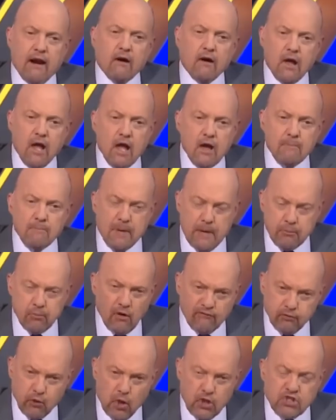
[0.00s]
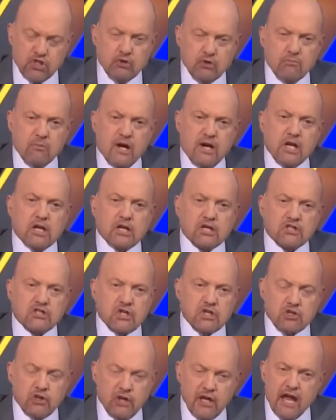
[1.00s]
air, people have lost you money
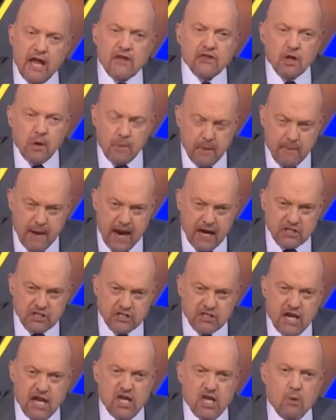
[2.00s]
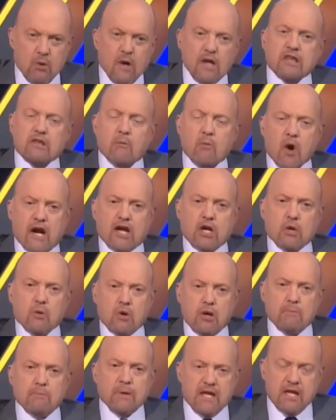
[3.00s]
consistently, and they'll be back saying, you know what, the
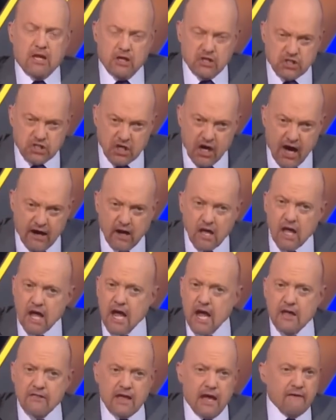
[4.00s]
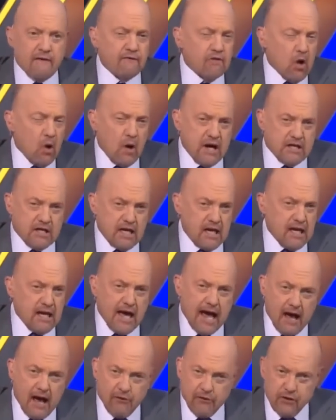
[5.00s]
market you want to be in is China. They have no
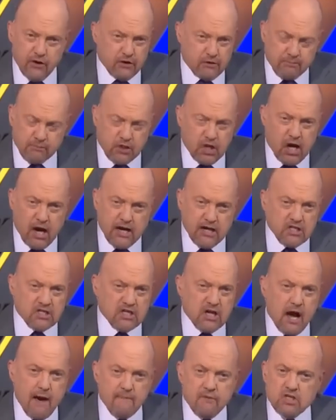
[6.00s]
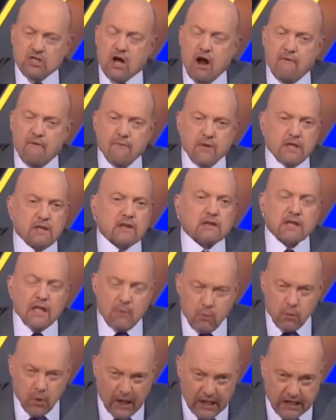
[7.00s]
idea how the Chinese Communist government
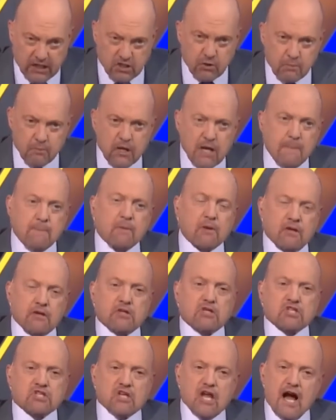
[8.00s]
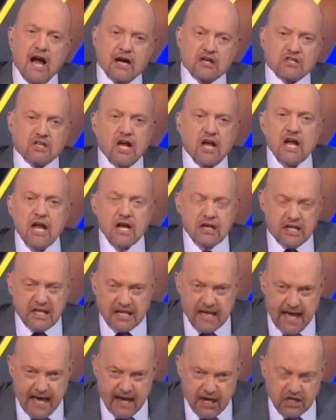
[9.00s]
lo- likes to manipulate the stocks
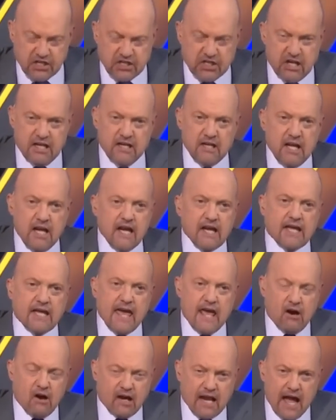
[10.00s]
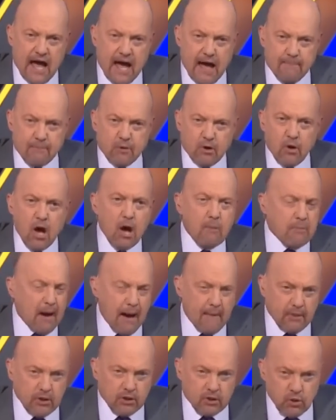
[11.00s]
to get us in, get our
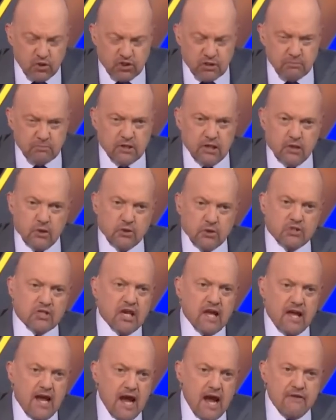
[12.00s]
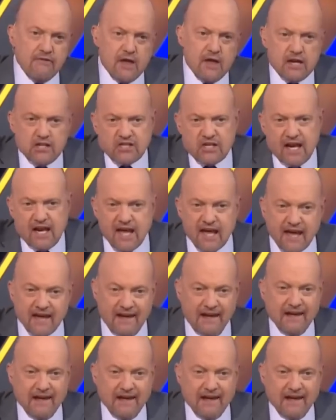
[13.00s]
capital, probably do some deals, and then say,